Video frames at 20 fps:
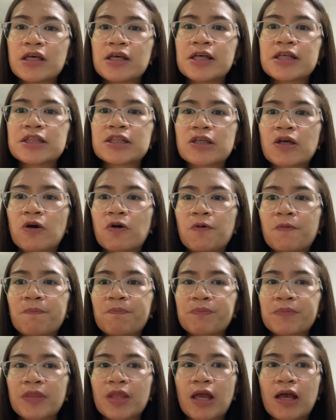So
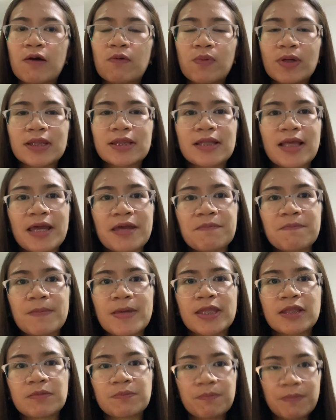what I
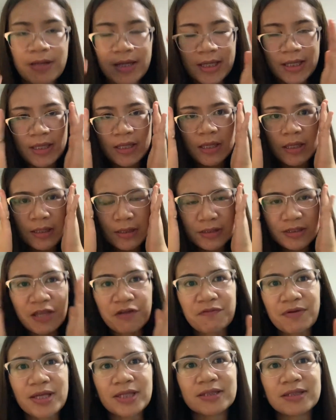meant by
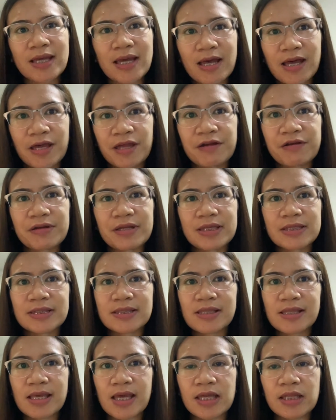direct hire
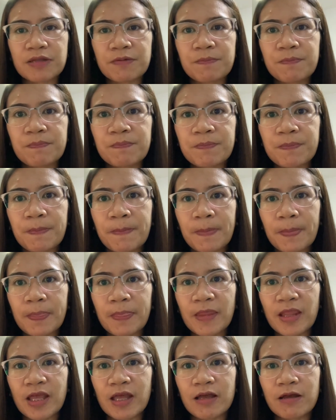is that
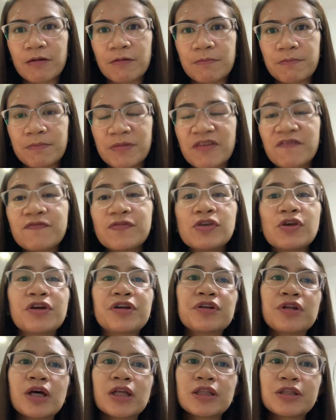if you
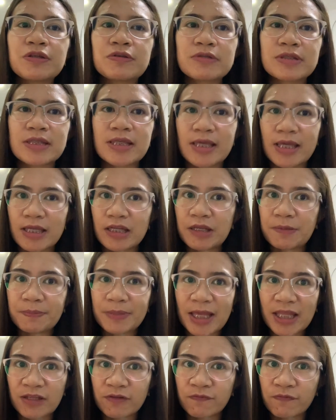are not using any
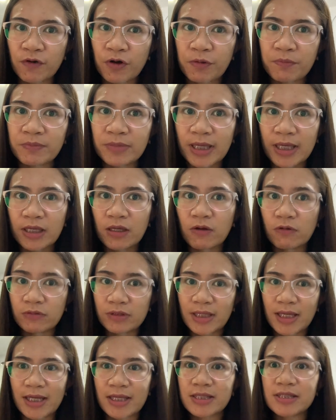platform like
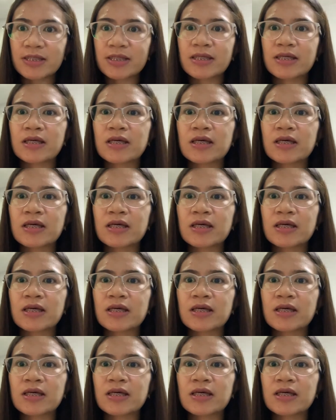Odesk,